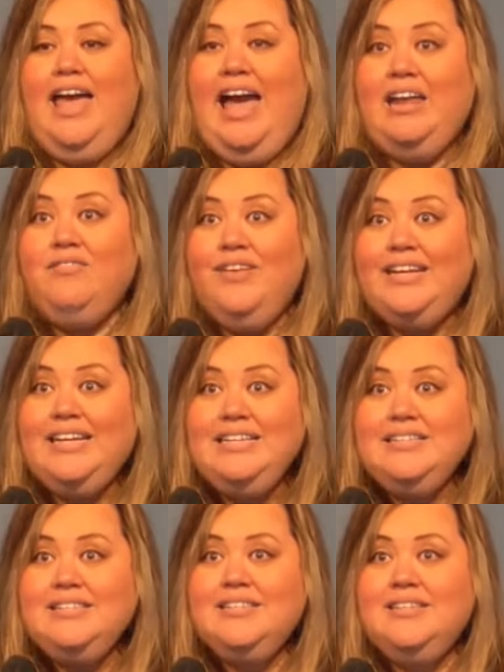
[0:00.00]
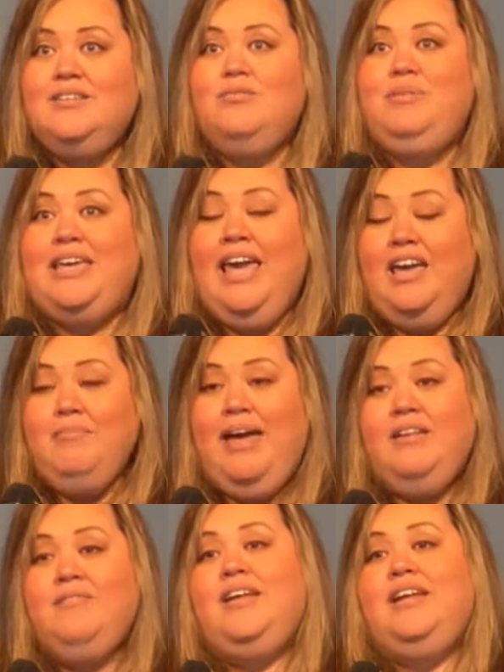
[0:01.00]
Adventist, who became
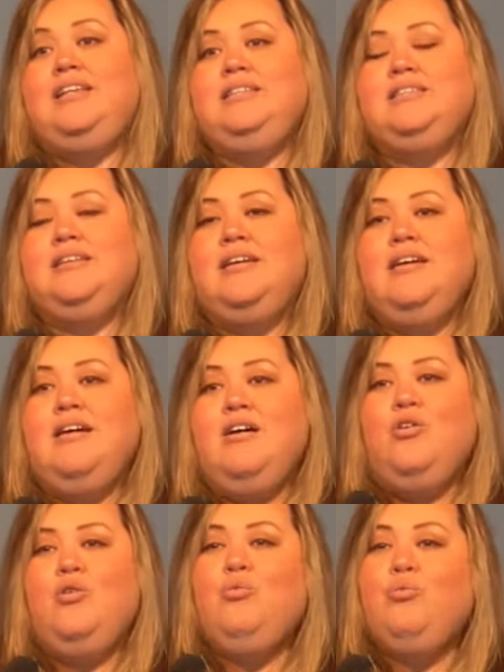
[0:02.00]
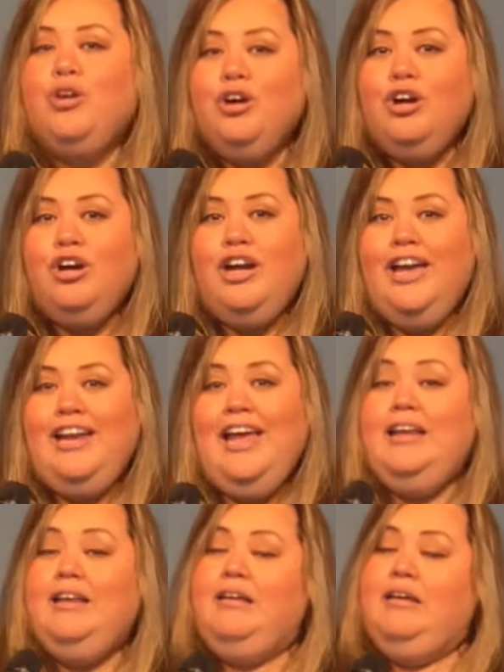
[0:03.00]
Adventist, who were and
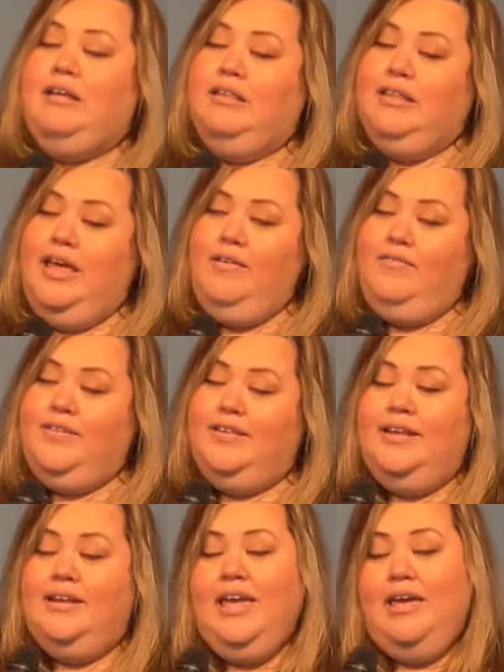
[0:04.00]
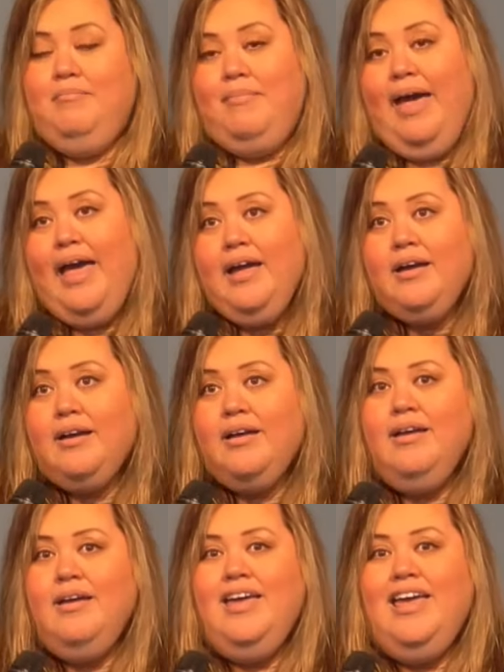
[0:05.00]
had left and then came back.
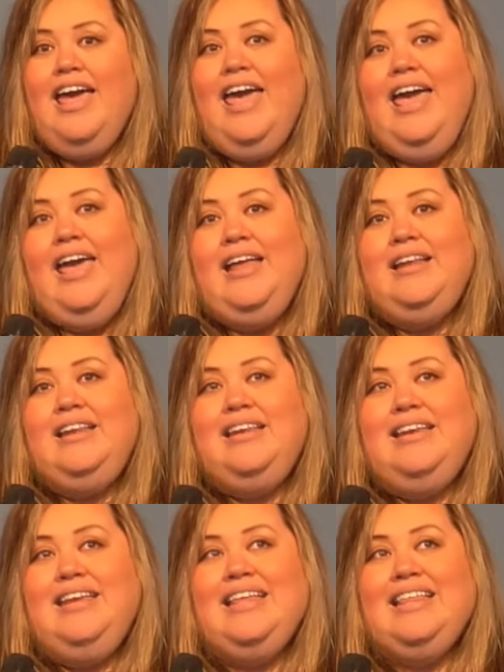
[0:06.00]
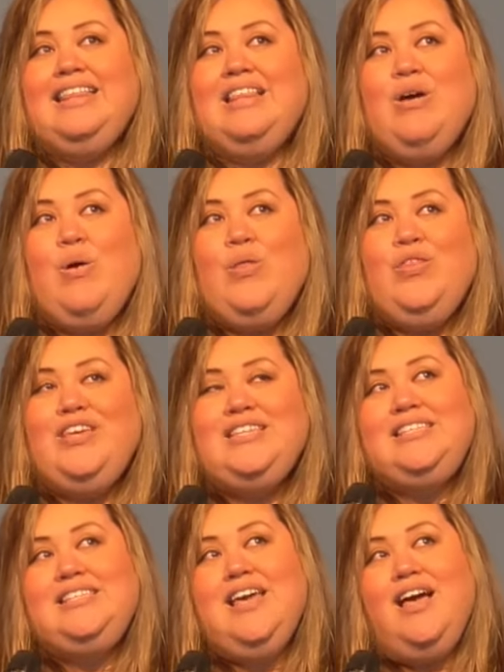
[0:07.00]
And
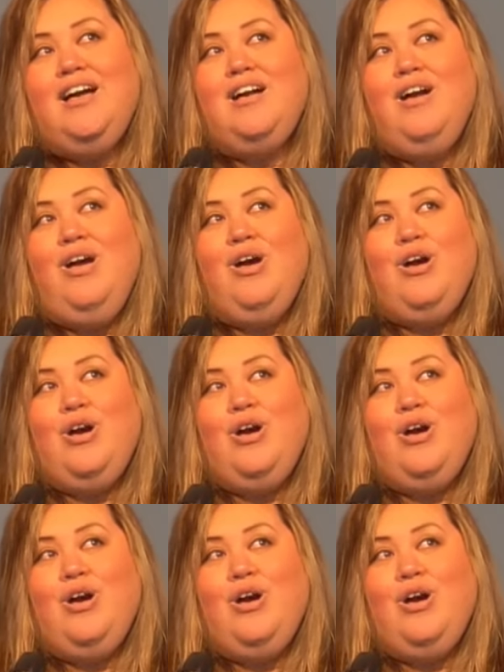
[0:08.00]
this young